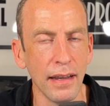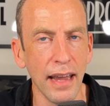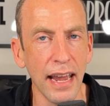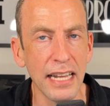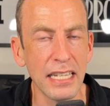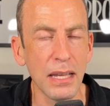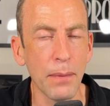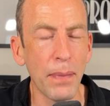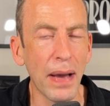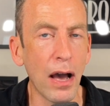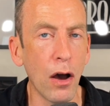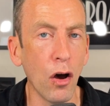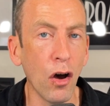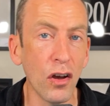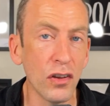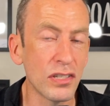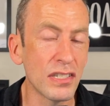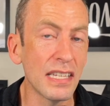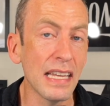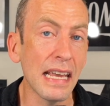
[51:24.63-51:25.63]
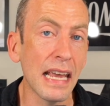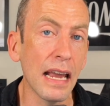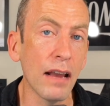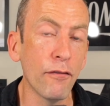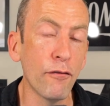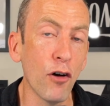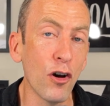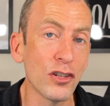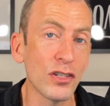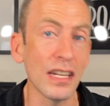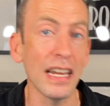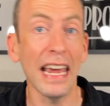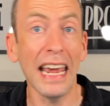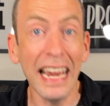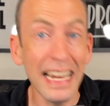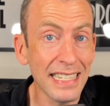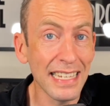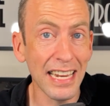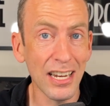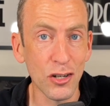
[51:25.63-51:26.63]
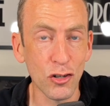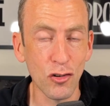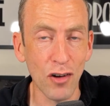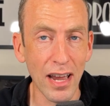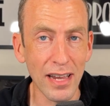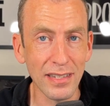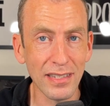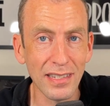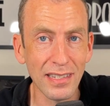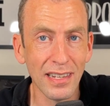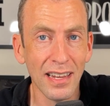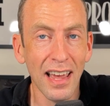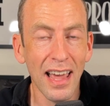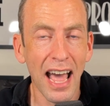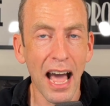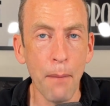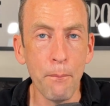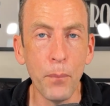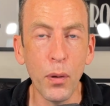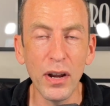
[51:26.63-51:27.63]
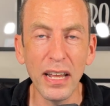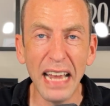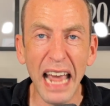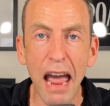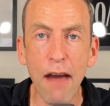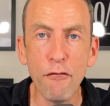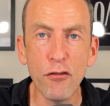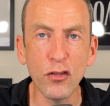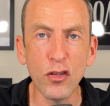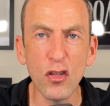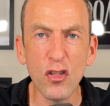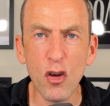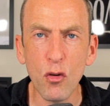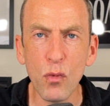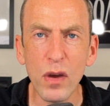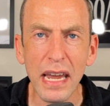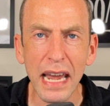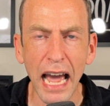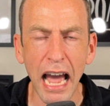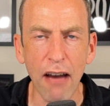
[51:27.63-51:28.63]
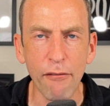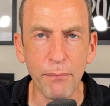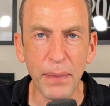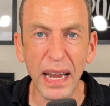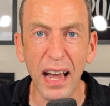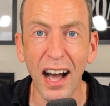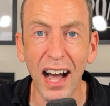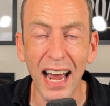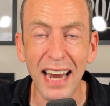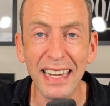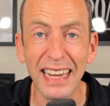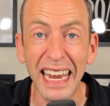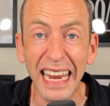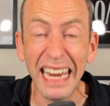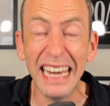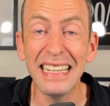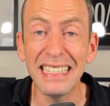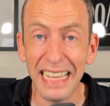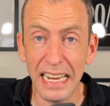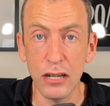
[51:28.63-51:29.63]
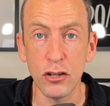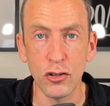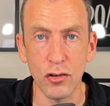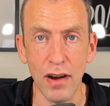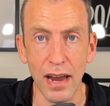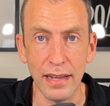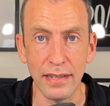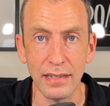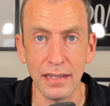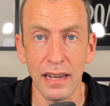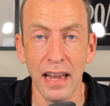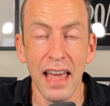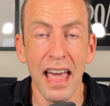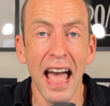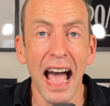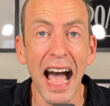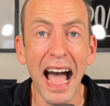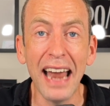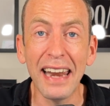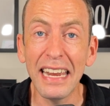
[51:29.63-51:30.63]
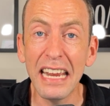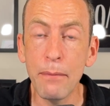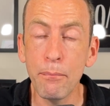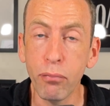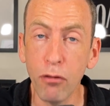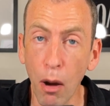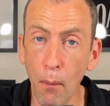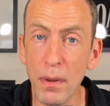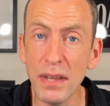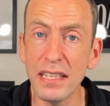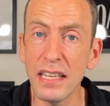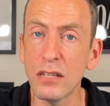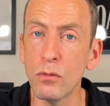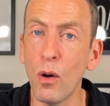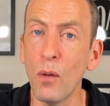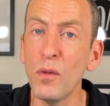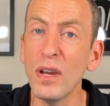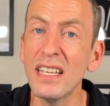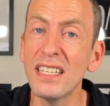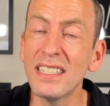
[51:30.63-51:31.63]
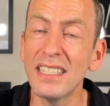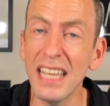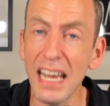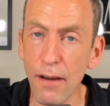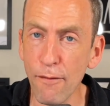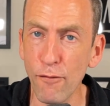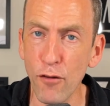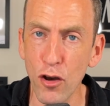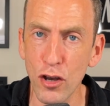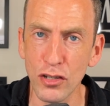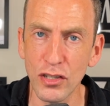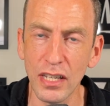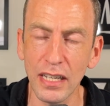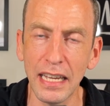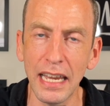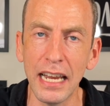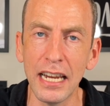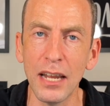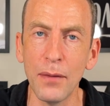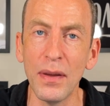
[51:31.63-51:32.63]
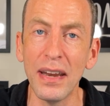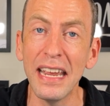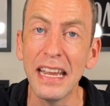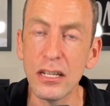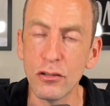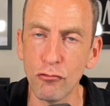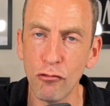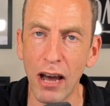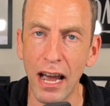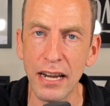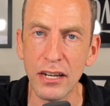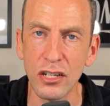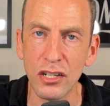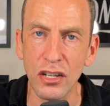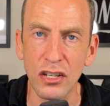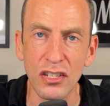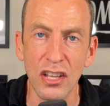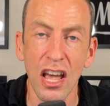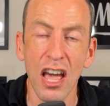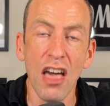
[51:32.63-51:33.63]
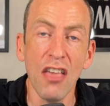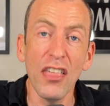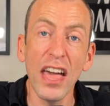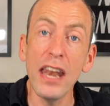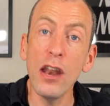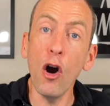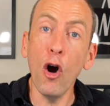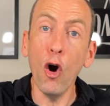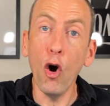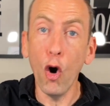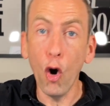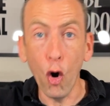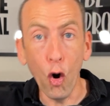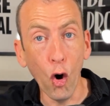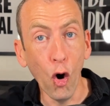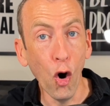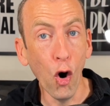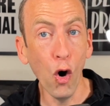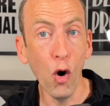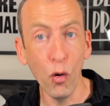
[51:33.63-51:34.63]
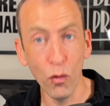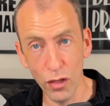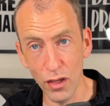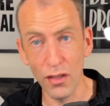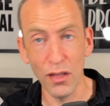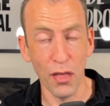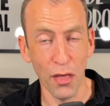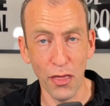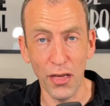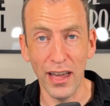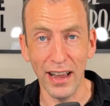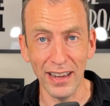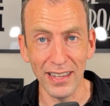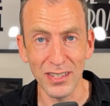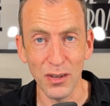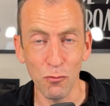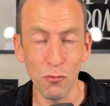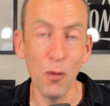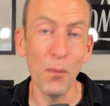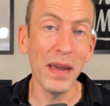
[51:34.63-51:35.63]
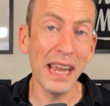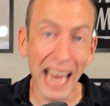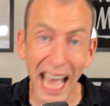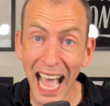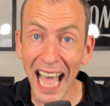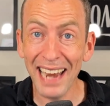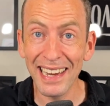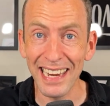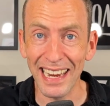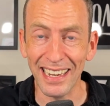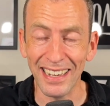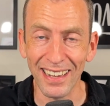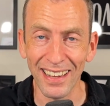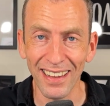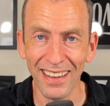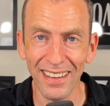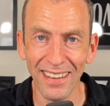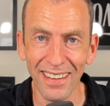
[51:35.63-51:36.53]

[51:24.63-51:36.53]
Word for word: It's about us seeking first His interests and putting everything that we have behind His interest. And He promises when we seek first the kingdom and His righteousness, then all the other things will be added.